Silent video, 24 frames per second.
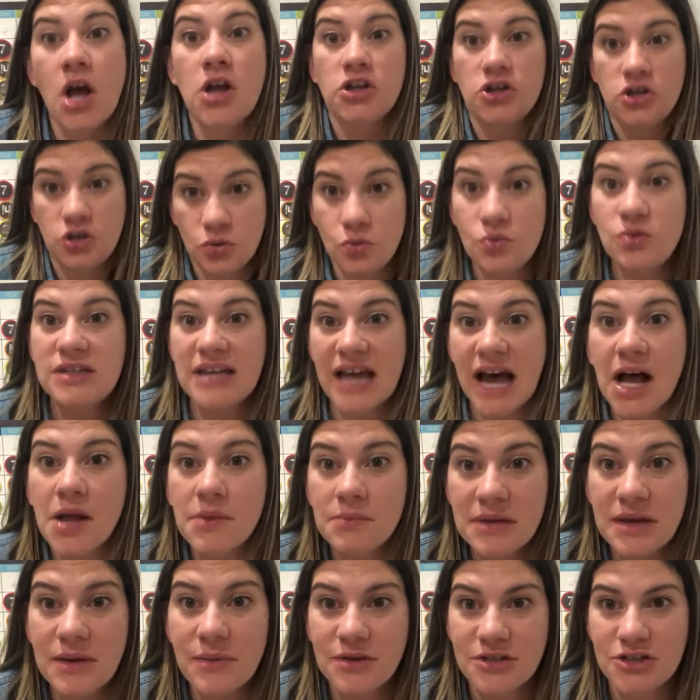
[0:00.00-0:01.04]
You tell
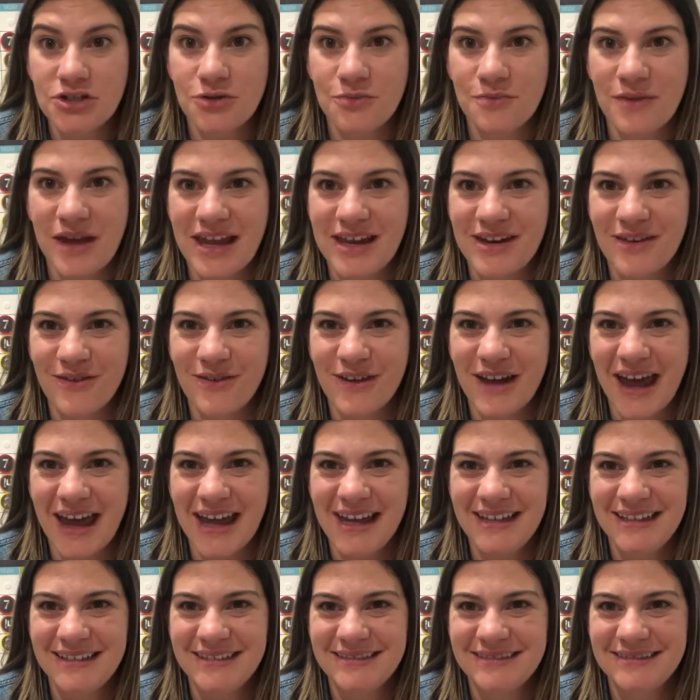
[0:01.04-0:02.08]
me what you made,
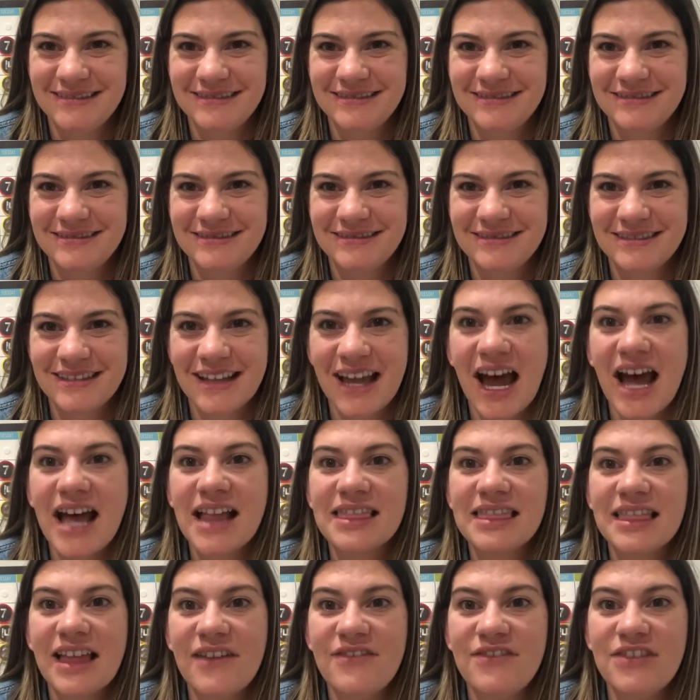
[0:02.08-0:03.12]
okay? I
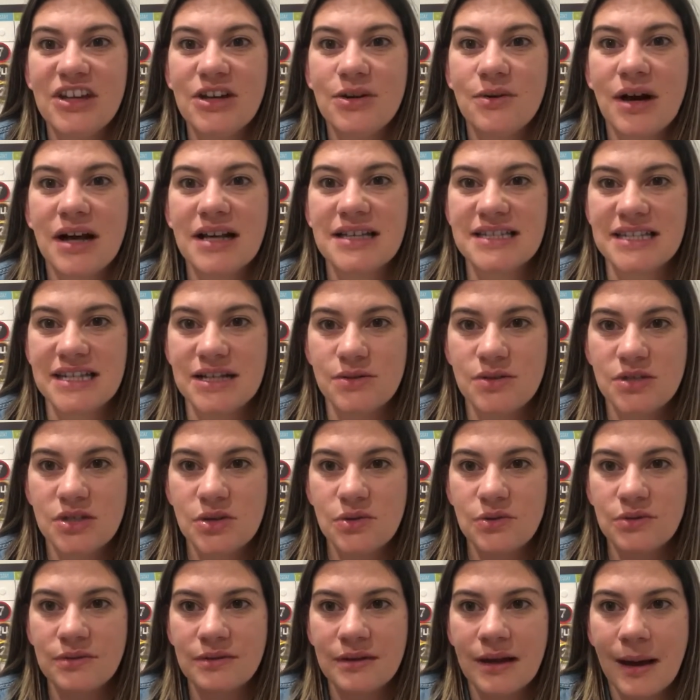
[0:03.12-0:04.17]
love you. I'll see you
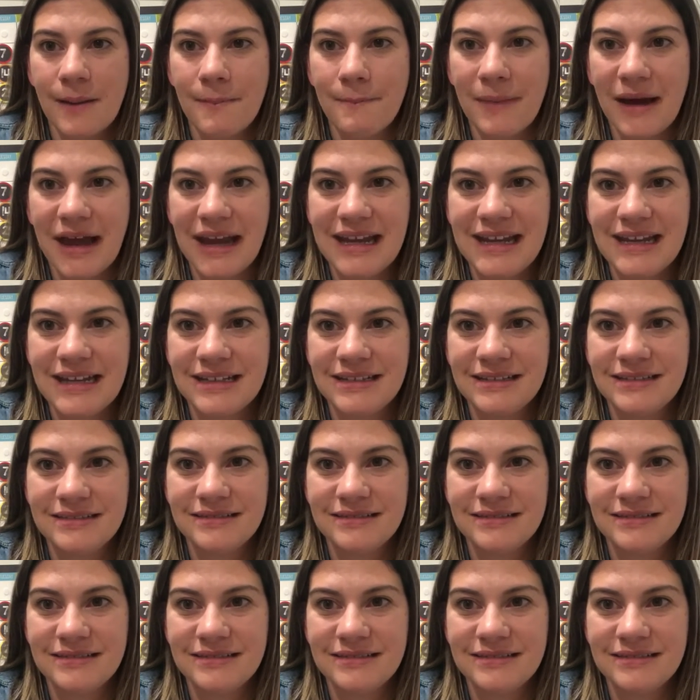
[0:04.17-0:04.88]
soon. Bye.